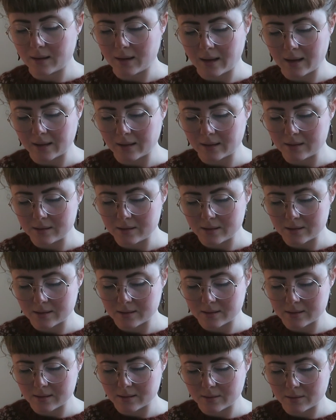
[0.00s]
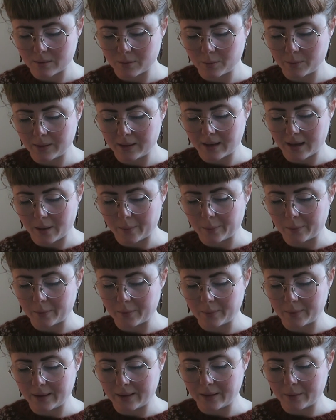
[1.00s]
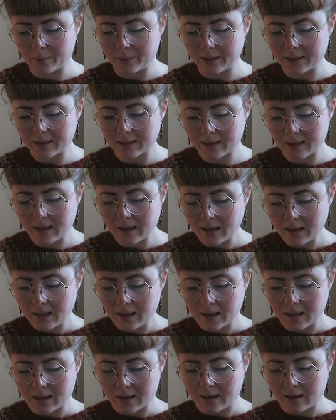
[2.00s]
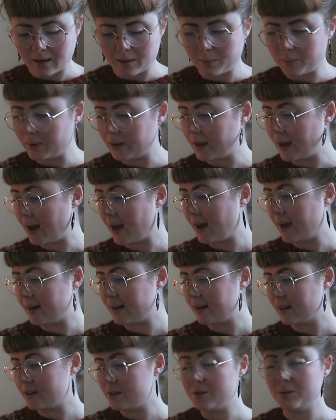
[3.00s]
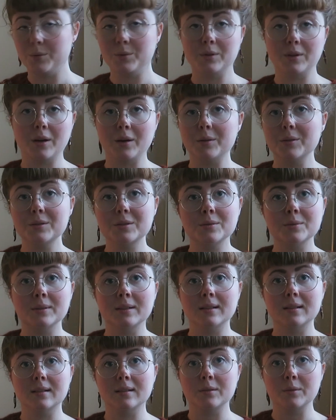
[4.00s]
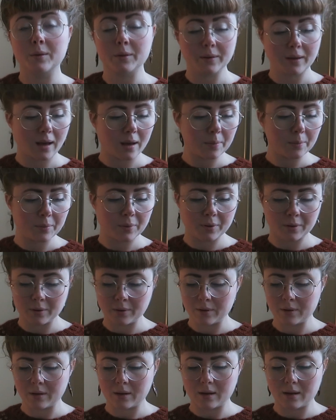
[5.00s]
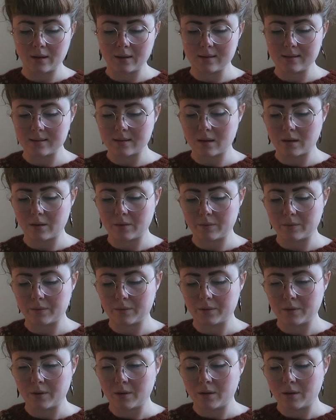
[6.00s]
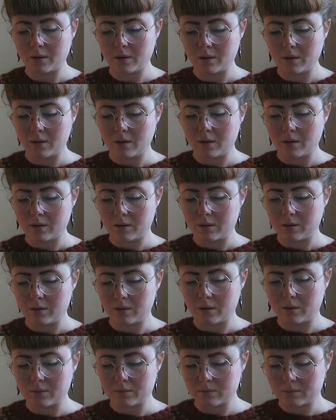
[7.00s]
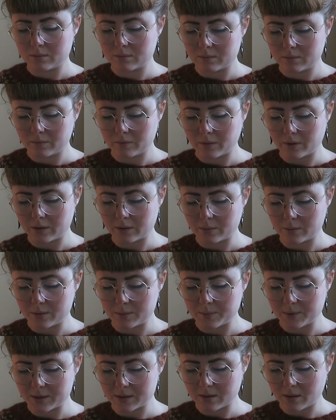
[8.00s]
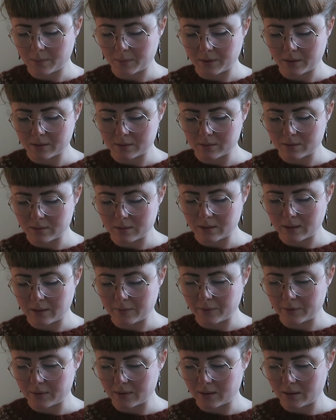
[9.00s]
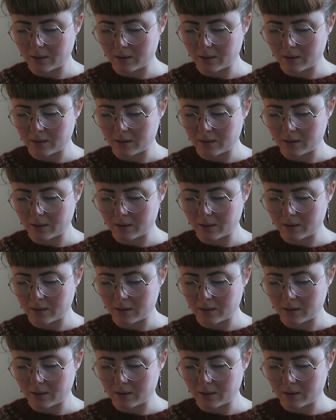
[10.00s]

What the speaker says: I can just recap really quick. We had a Yule goat growing up, instead of, you know, Father Christmas coming to deliver